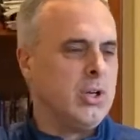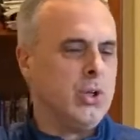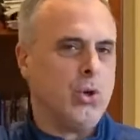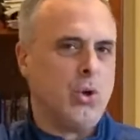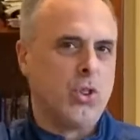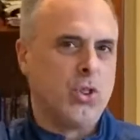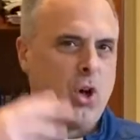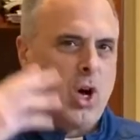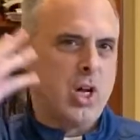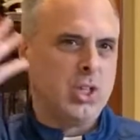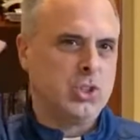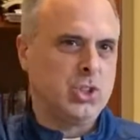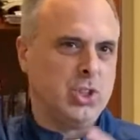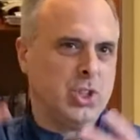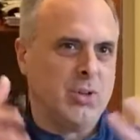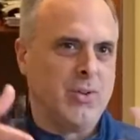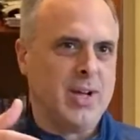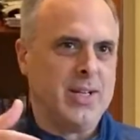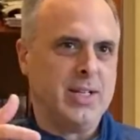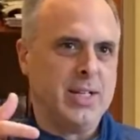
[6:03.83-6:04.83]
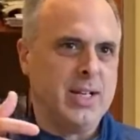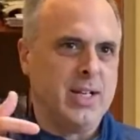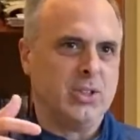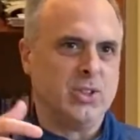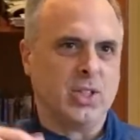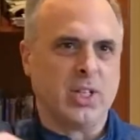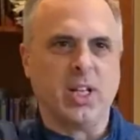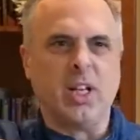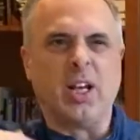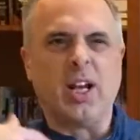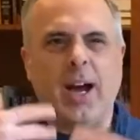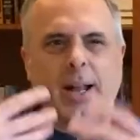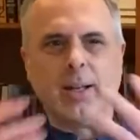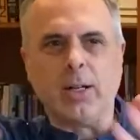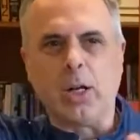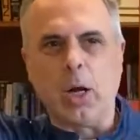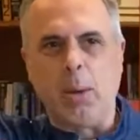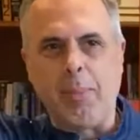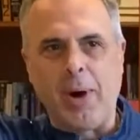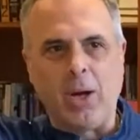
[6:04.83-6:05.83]
thoughts and your ideas, it can kind of
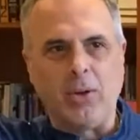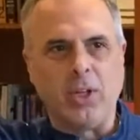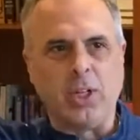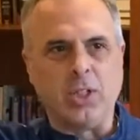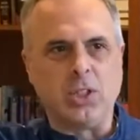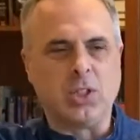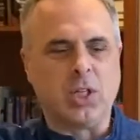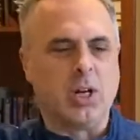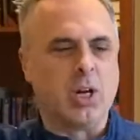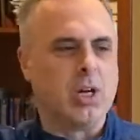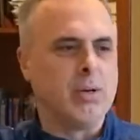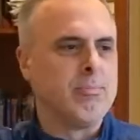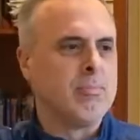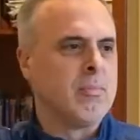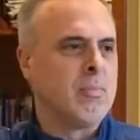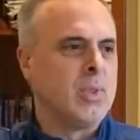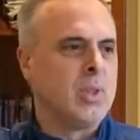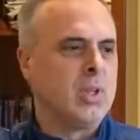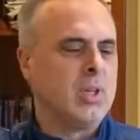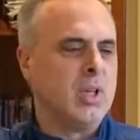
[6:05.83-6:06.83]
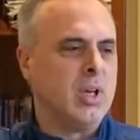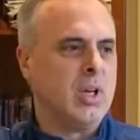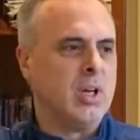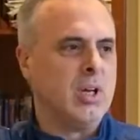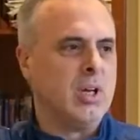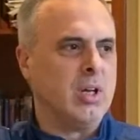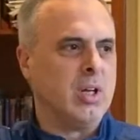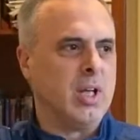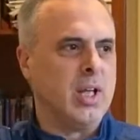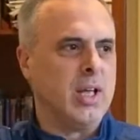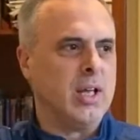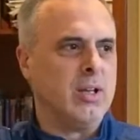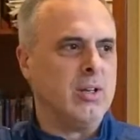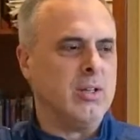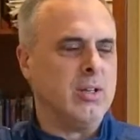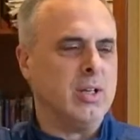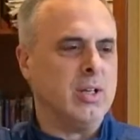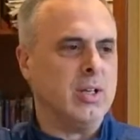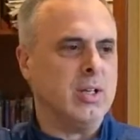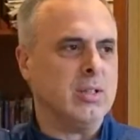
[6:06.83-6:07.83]
come out in the guitar, and
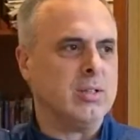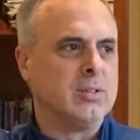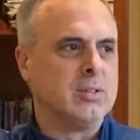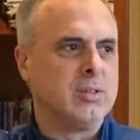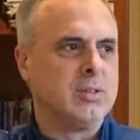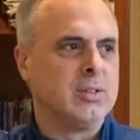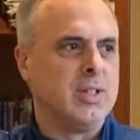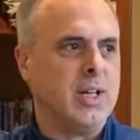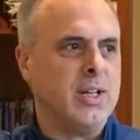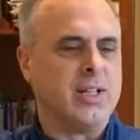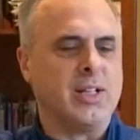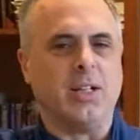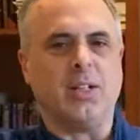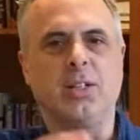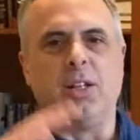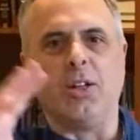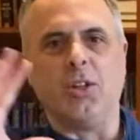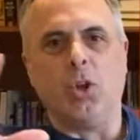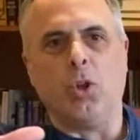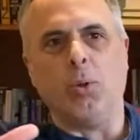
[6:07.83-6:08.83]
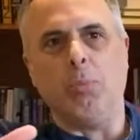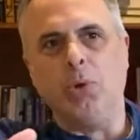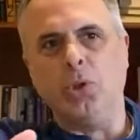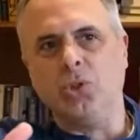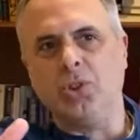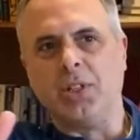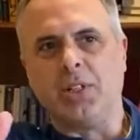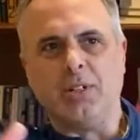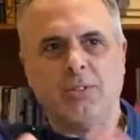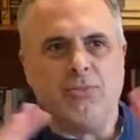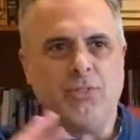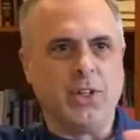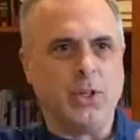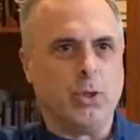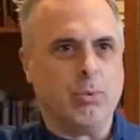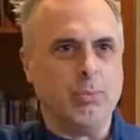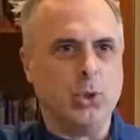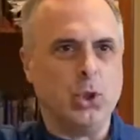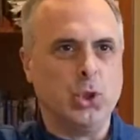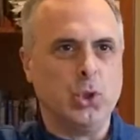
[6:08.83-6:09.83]
it can the music can fit your
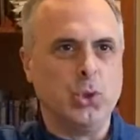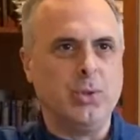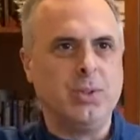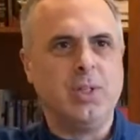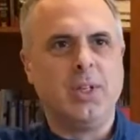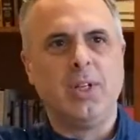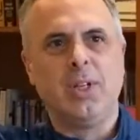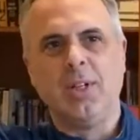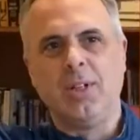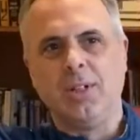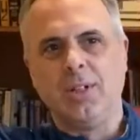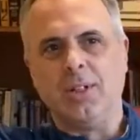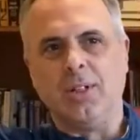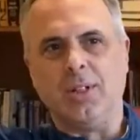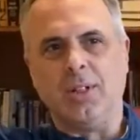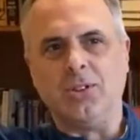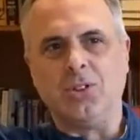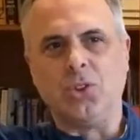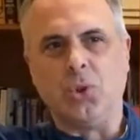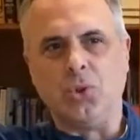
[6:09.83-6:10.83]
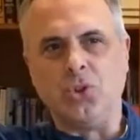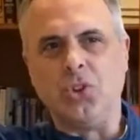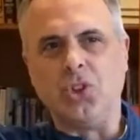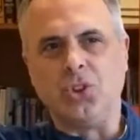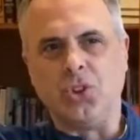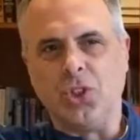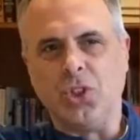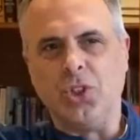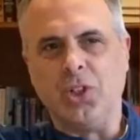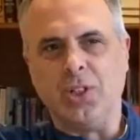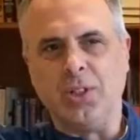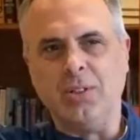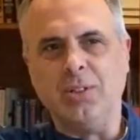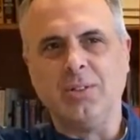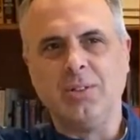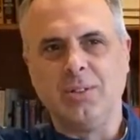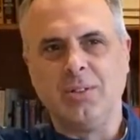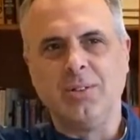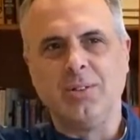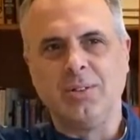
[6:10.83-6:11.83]
mood, so it's just a
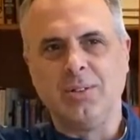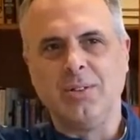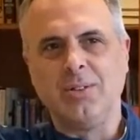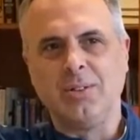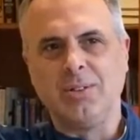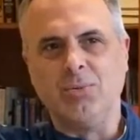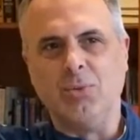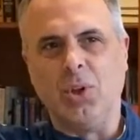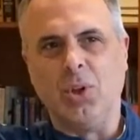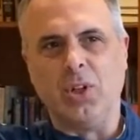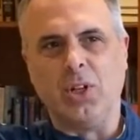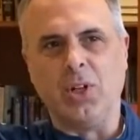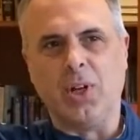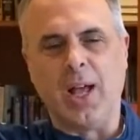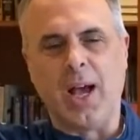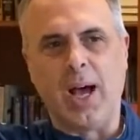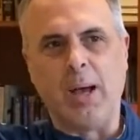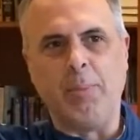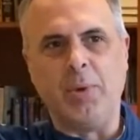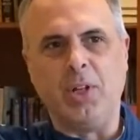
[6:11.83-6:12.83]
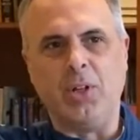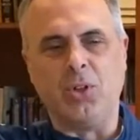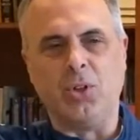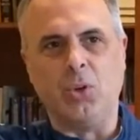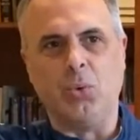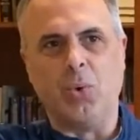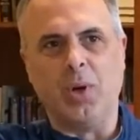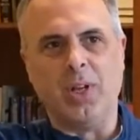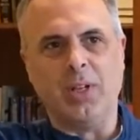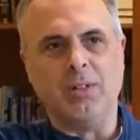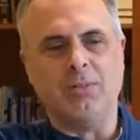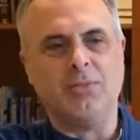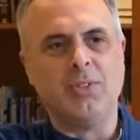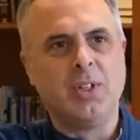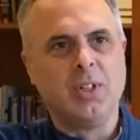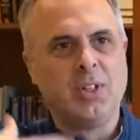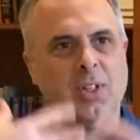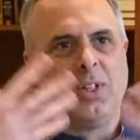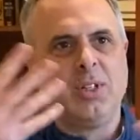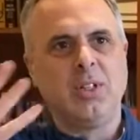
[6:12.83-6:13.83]
really good hobby and a good way of
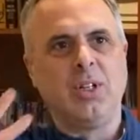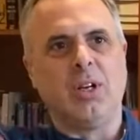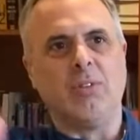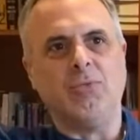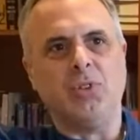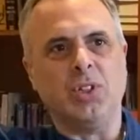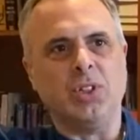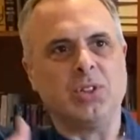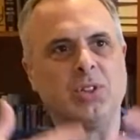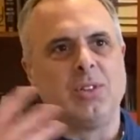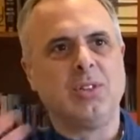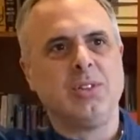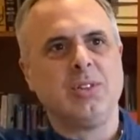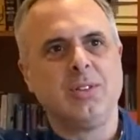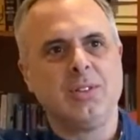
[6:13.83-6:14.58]
just